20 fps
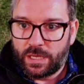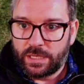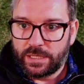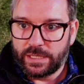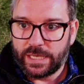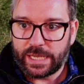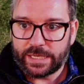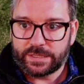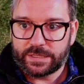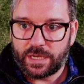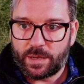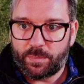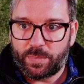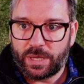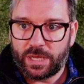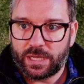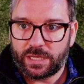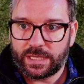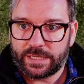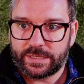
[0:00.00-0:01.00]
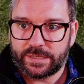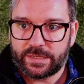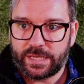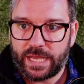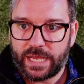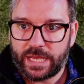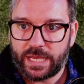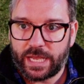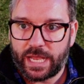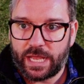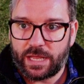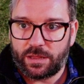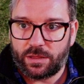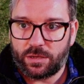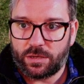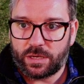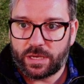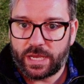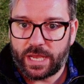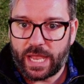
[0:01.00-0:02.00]
Next up, let's take a
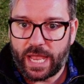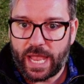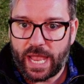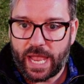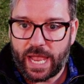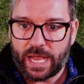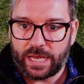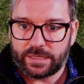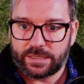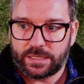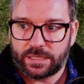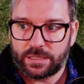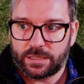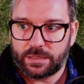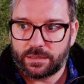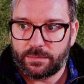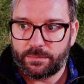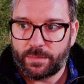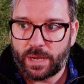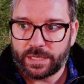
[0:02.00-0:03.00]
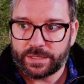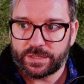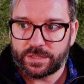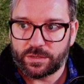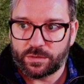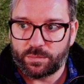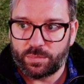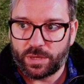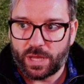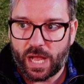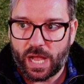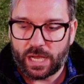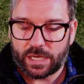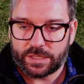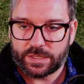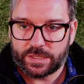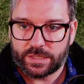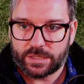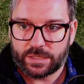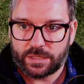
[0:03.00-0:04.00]
look at Monster
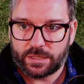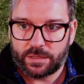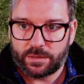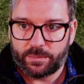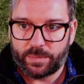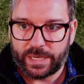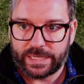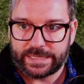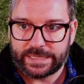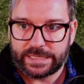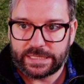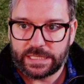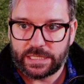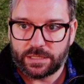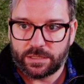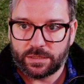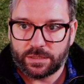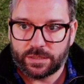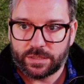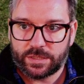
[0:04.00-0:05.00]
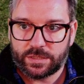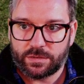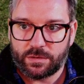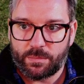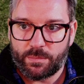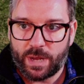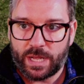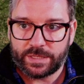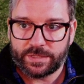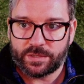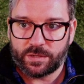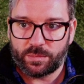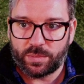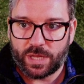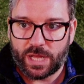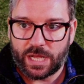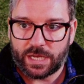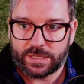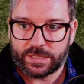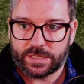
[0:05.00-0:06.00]
Blocks by Zeel. So Monster
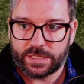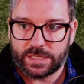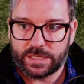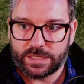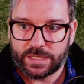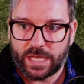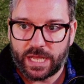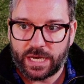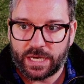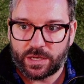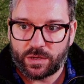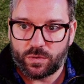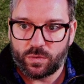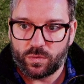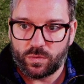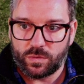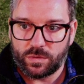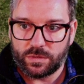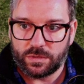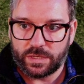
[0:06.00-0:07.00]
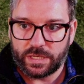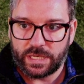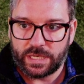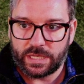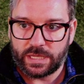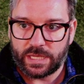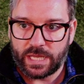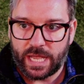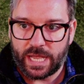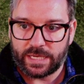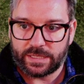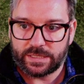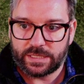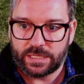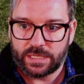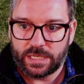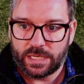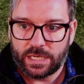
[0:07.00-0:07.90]
Blocks is kind of cool in that